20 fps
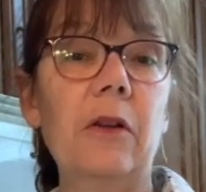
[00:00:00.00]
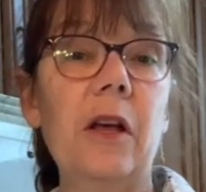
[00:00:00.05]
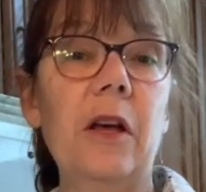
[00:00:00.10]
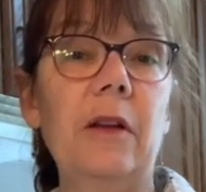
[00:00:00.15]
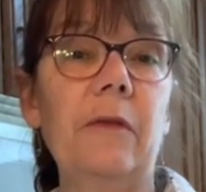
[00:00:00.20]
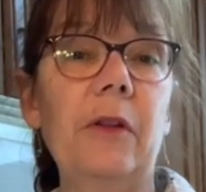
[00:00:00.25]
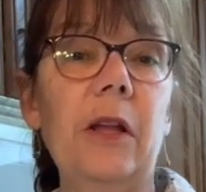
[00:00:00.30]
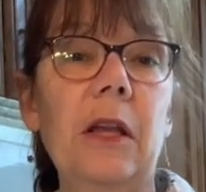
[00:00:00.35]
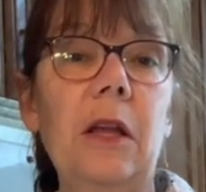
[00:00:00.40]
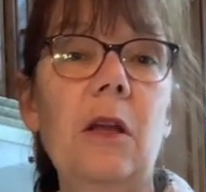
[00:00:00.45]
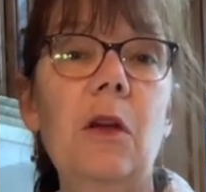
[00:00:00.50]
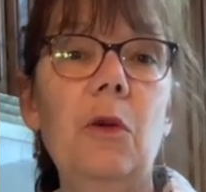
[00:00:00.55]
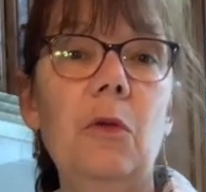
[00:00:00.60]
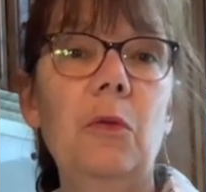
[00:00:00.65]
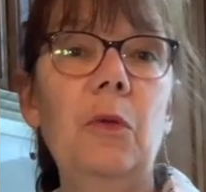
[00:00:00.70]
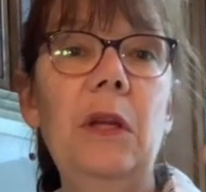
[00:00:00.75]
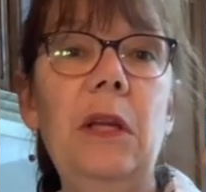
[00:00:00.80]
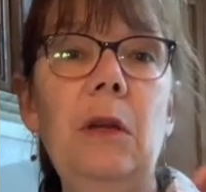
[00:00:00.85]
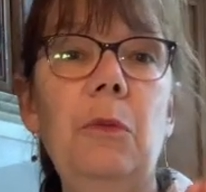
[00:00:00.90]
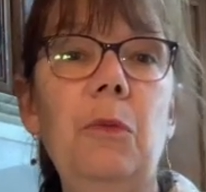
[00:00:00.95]
Kind of like
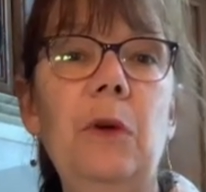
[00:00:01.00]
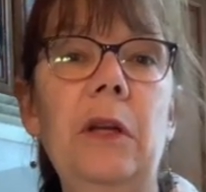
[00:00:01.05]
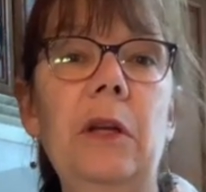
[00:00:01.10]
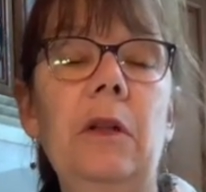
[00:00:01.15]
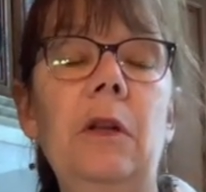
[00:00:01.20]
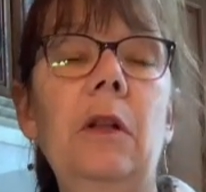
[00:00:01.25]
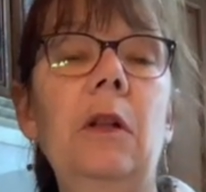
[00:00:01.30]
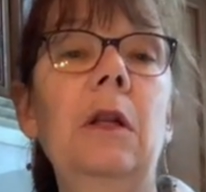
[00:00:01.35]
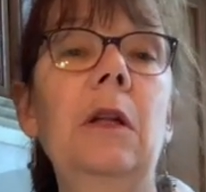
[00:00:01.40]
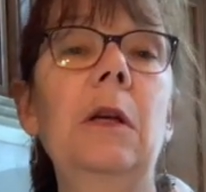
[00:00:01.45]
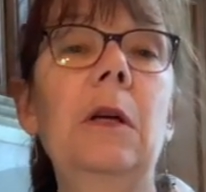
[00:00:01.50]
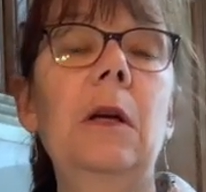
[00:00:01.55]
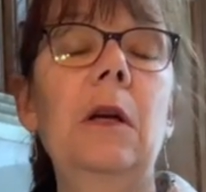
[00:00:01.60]
we will